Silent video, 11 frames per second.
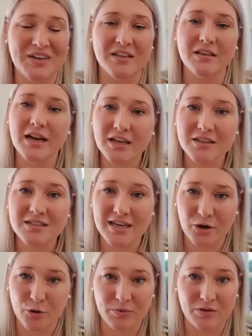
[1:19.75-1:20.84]
I'd like to
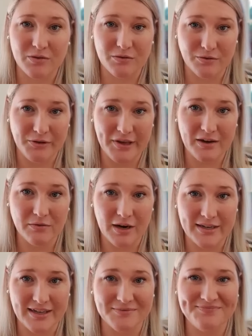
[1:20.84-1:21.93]
help you through that right
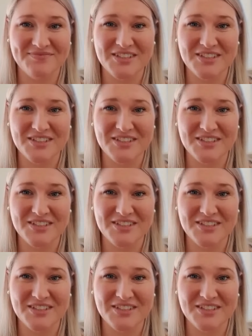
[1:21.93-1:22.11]
now.